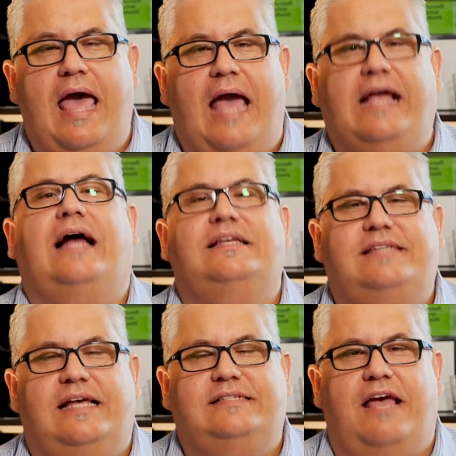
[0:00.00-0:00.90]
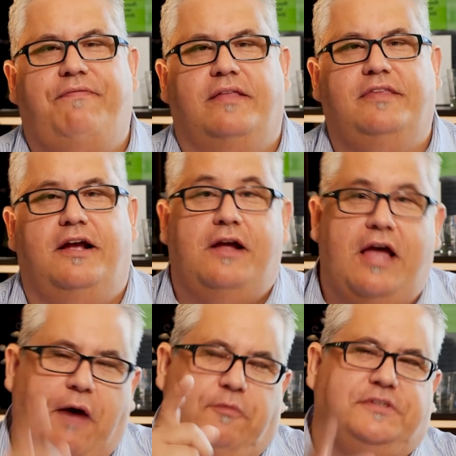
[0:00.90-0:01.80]
And guys, stay safe out there,
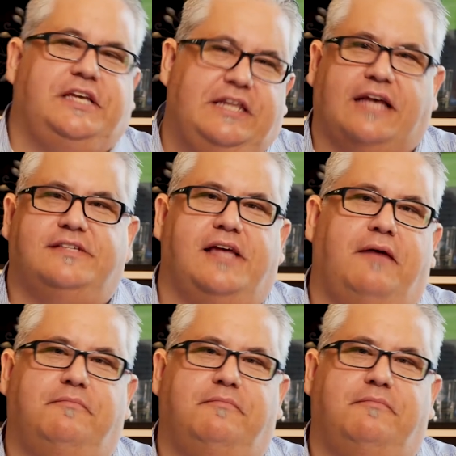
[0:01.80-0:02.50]
and we'll see you next time.